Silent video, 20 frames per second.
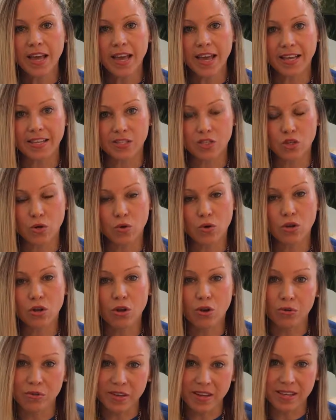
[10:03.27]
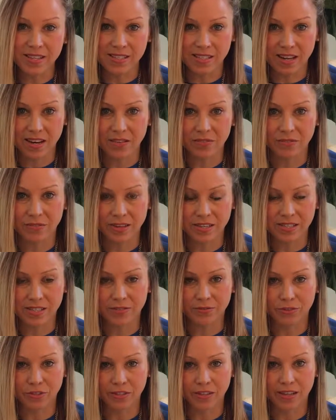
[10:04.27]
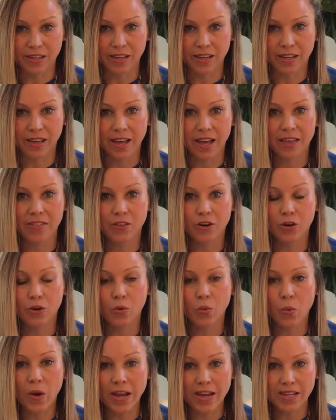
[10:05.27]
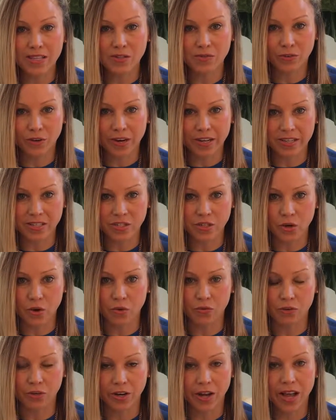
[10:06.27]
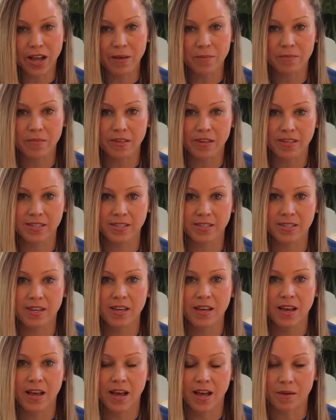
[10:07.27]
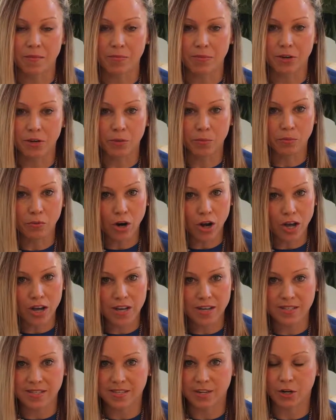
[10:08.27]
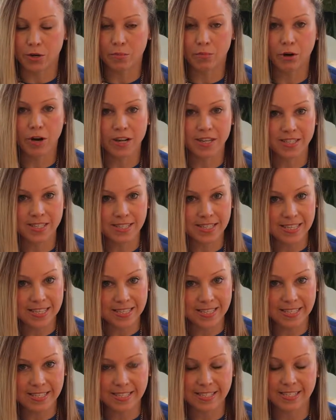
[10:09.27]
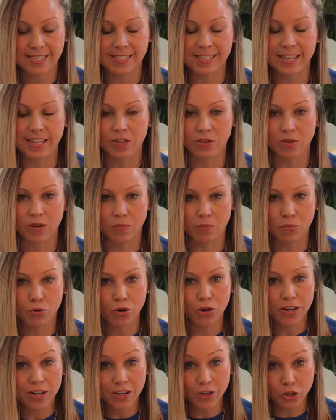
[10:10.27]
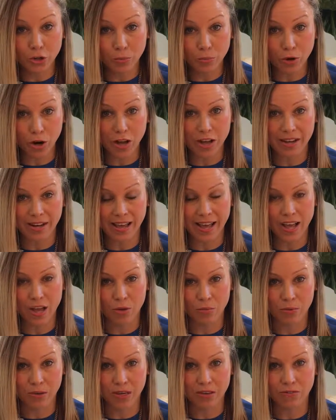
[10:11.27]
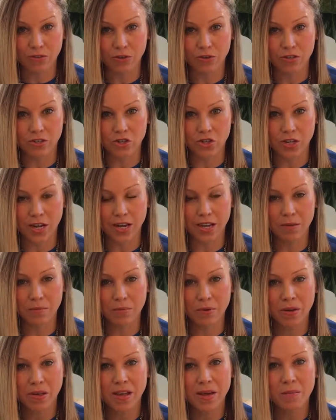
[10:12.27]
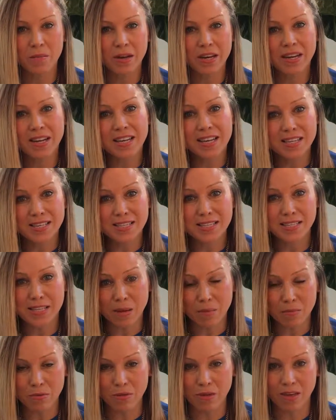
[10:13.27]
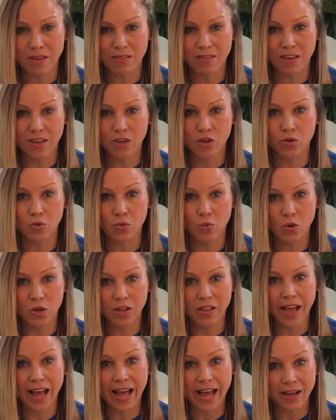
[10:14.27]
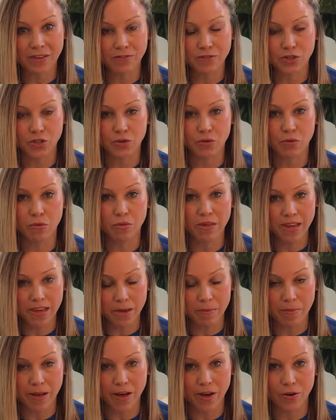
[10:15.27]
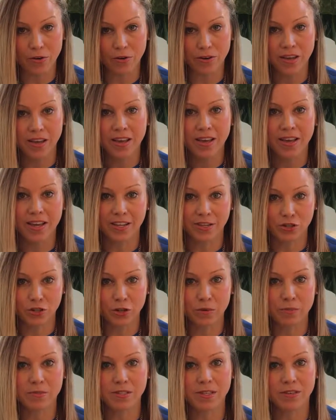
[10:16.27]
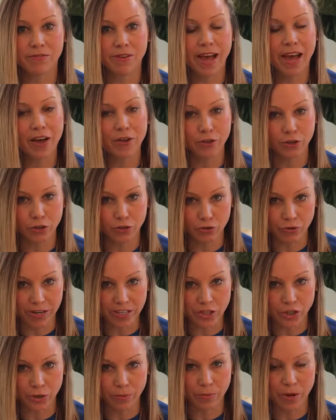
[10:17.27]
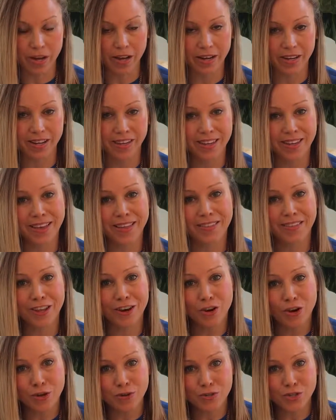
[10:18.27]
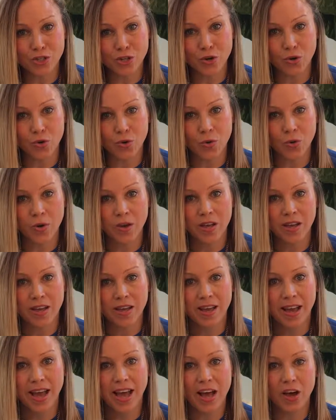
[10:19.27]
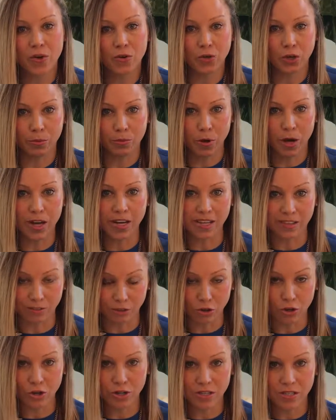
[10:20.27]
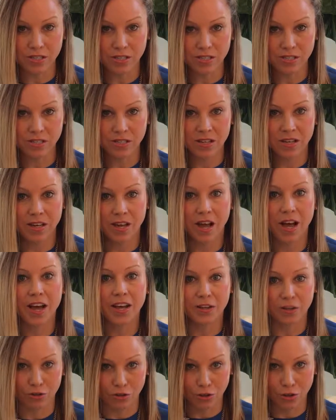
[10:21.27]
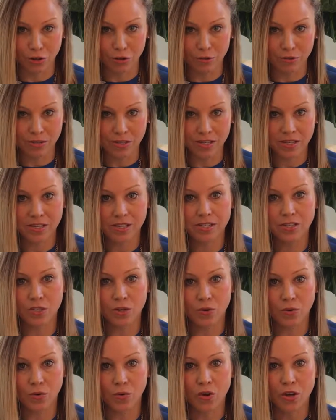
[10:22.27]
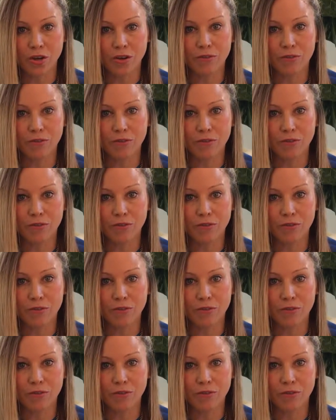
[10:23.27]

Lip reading: And so clothing is going to fit differently. And there are ways for us to overcome this. There are bras, there are prostheses that you can put in your bra to help give you the shape, but it is something that you will have to think about in terms of how you dress your body, and then also how your body looks unclothed. So